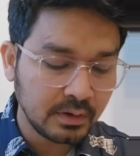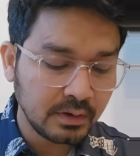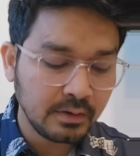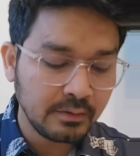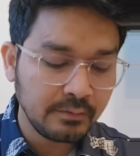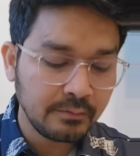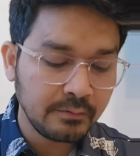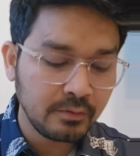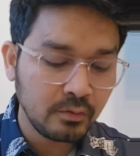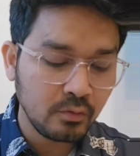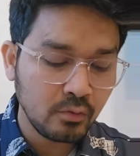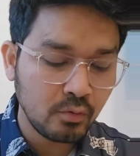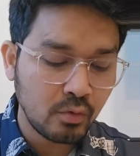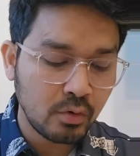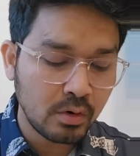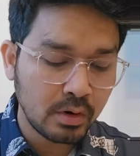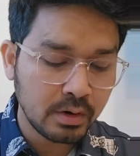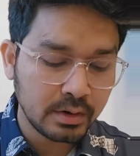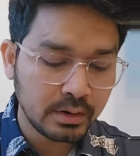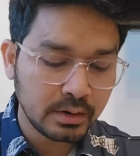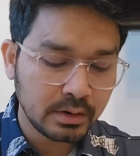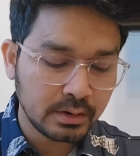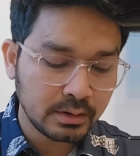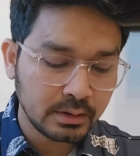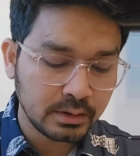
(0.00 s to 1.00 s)
if you
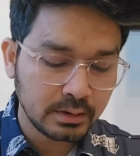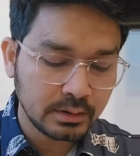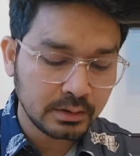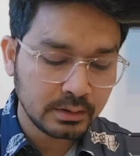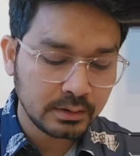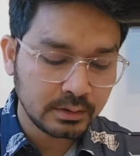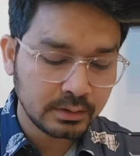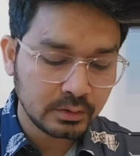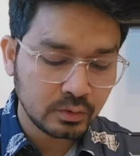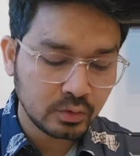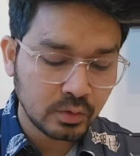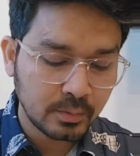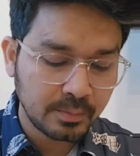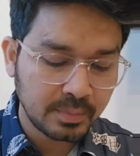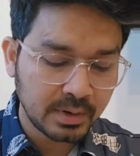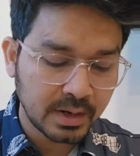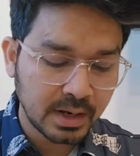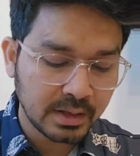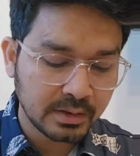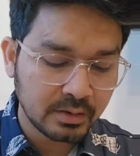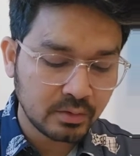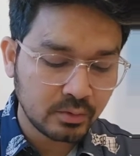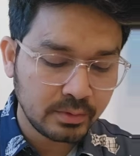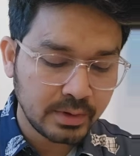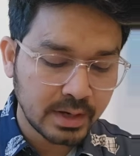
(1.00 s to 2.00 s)
want to
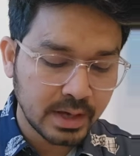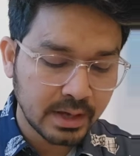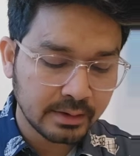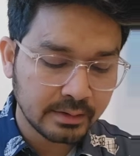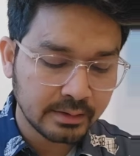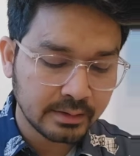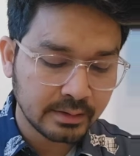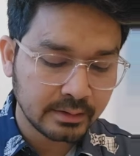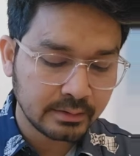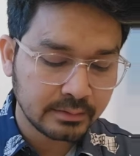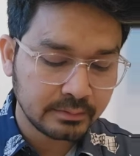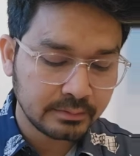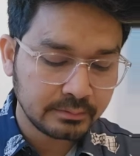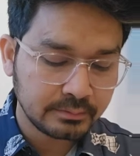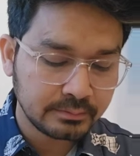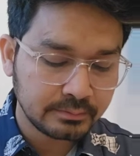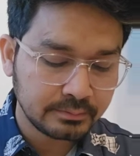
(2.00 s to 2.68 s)
apply through DASA.